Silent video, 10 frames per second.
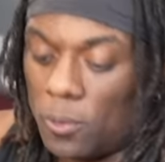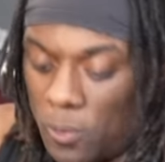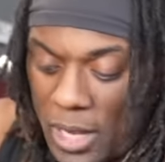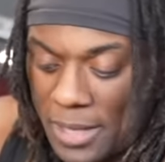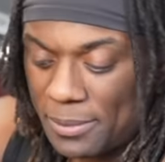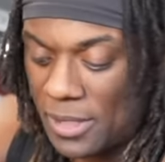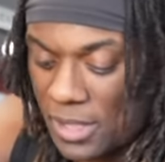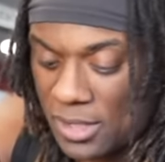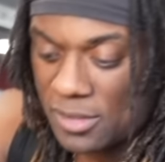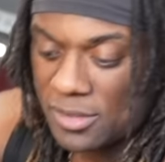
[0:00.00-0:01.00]
Why?
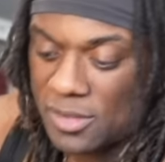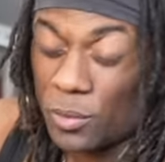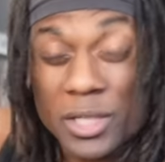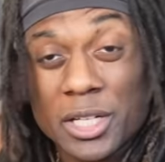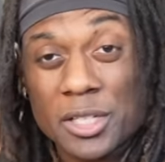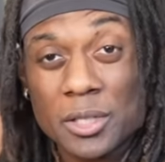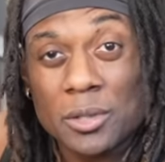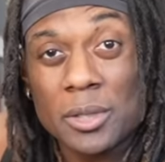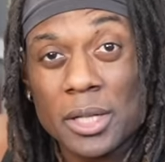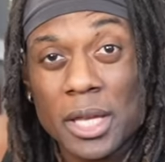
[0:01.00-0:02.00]
Because we're gonna
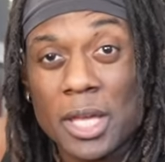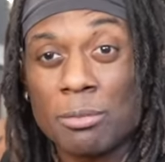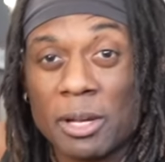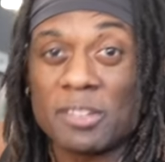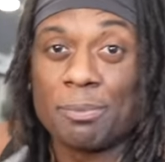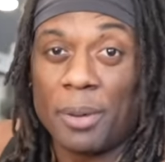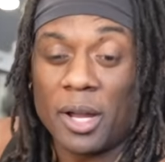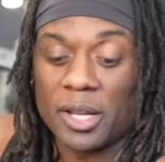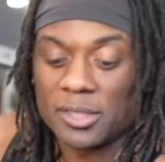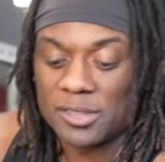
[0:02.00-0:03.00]
do a rest
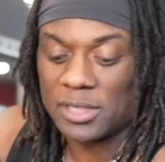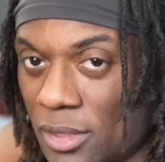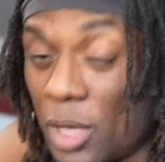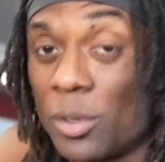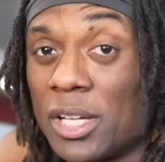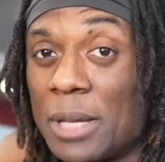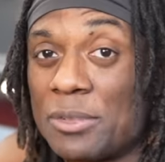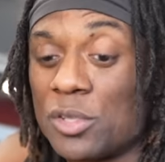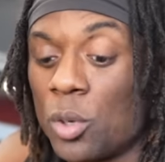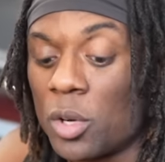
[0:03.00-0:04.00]
pause. Now when it comes
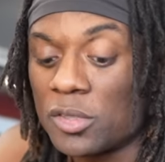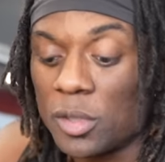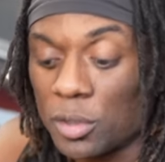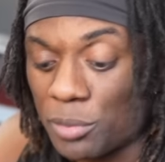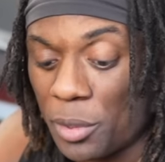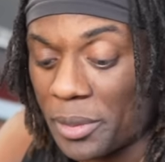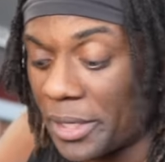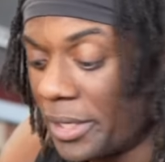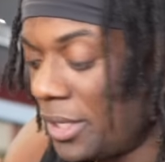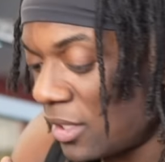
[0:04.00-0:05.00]
to horizontal
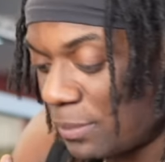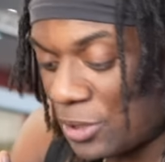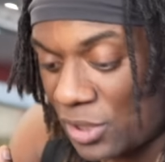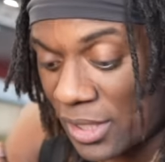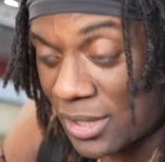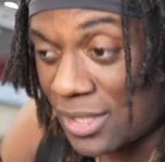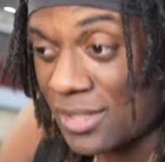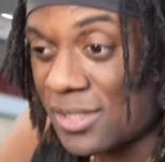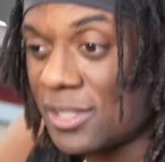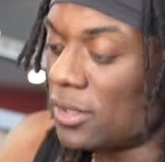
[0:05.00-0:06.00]
rowing, especially like
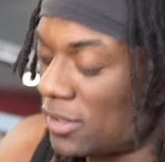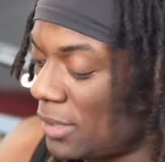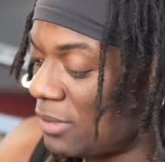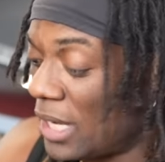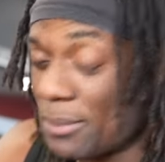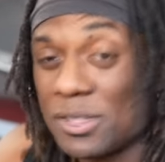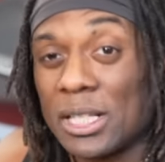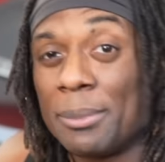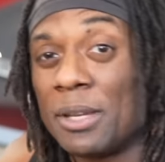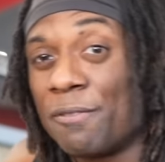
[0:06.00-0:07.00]
this, sometimes the
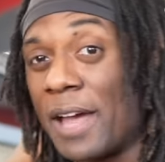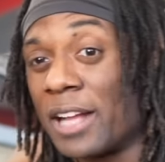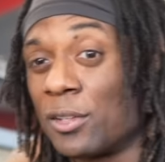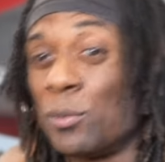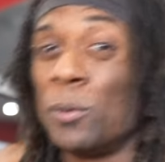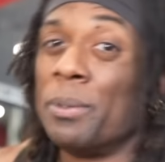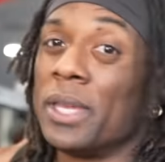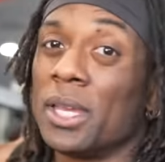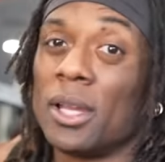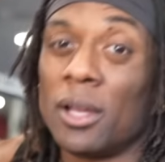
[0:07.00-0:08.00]
limiting factor will
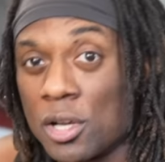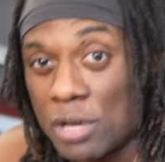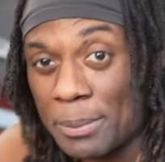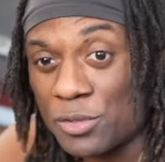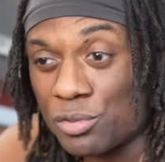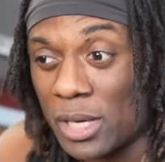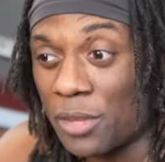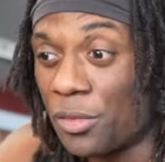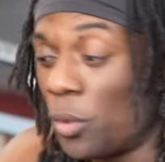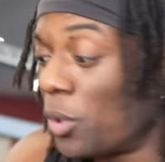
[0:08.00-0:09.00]
be grip
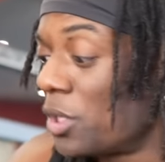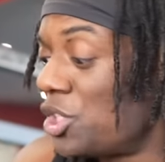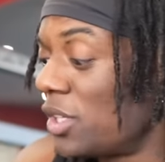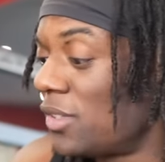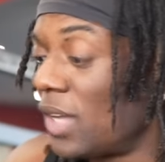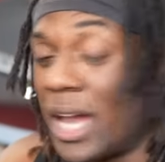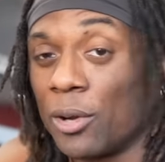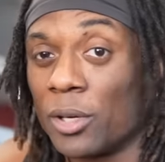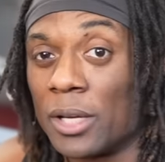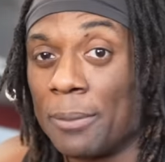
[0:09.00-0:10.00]
strength or just
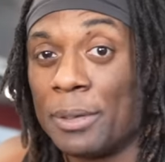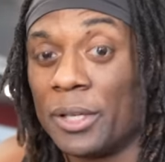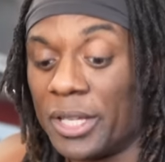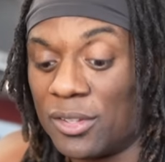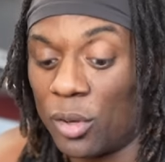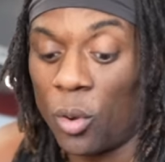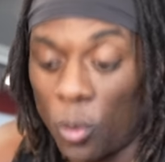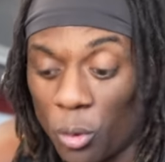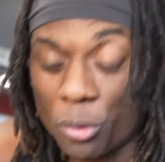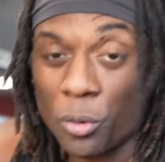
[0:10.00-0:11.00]
our ability to
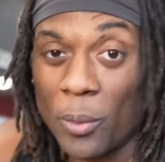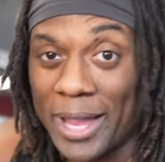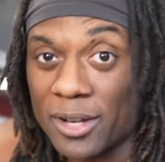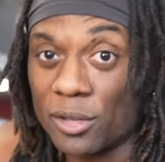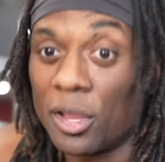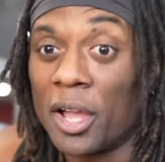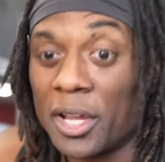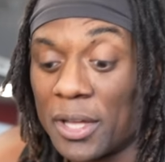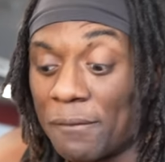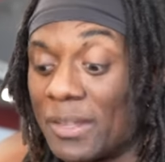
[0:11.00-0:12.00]
hold the weight long
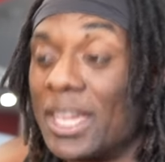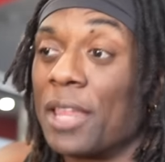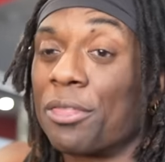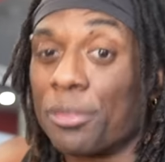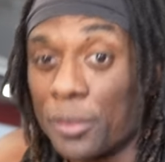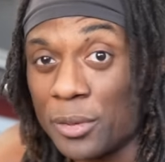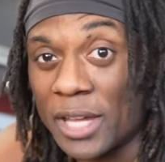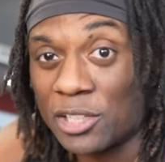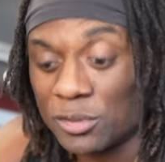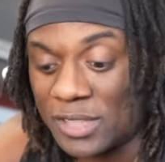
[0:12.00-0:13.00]
enough to get through the
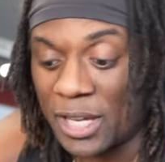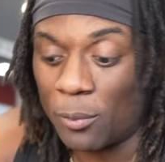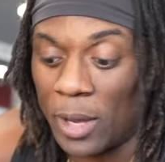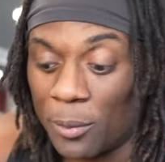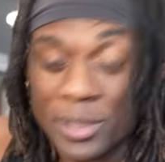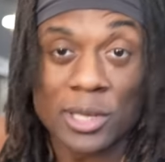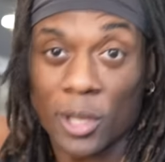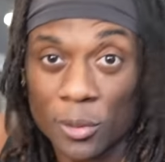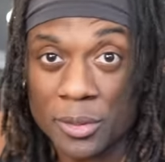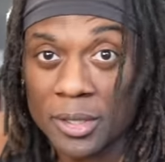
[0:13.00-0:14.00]
actual stat while we
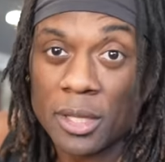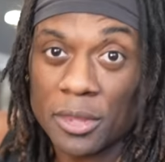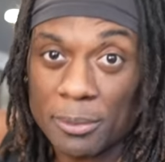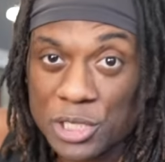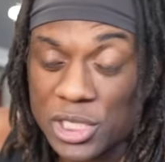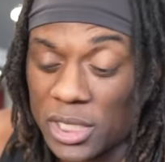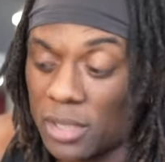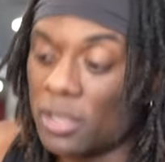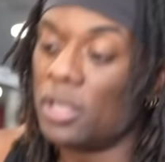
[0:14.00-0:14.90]
load the machine.